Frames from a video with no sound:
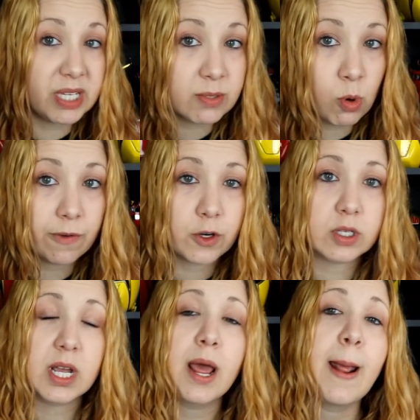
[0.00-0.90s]
Beast
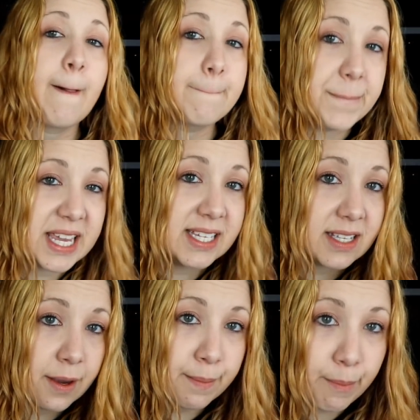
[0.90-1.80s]
Morphers,
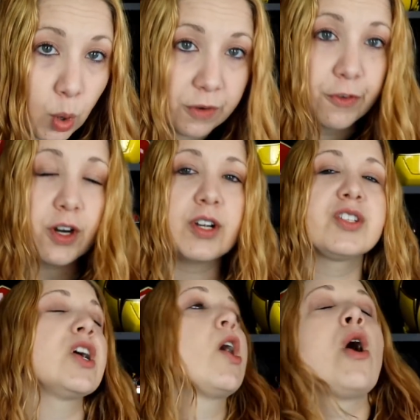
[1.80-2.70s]
Beast
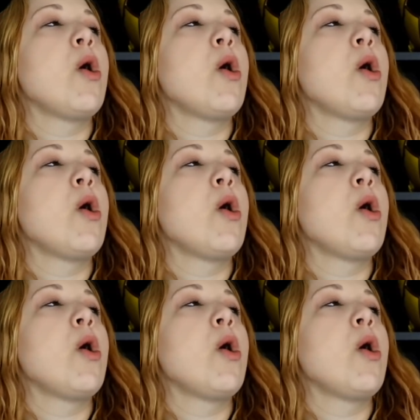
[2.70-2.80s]
Morphers